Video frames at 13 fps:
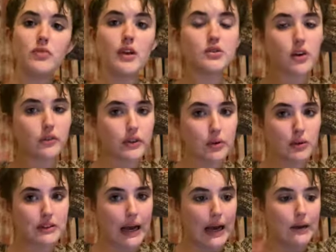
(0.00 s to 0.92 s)
So I really
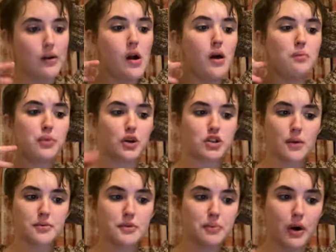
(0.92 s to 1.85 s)
want that.
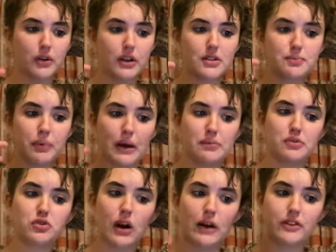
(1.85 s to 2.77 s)
Bookshops and Bonedust by
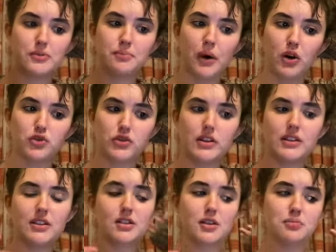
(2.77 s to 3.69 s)
Travis Baldree.
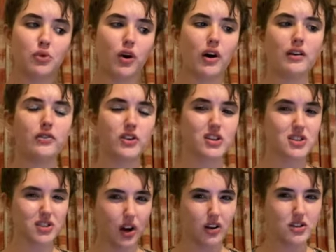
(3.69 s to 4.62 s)
This is more out of
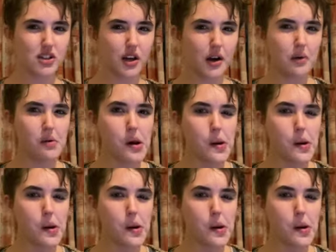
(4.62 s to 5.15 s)
nostalgia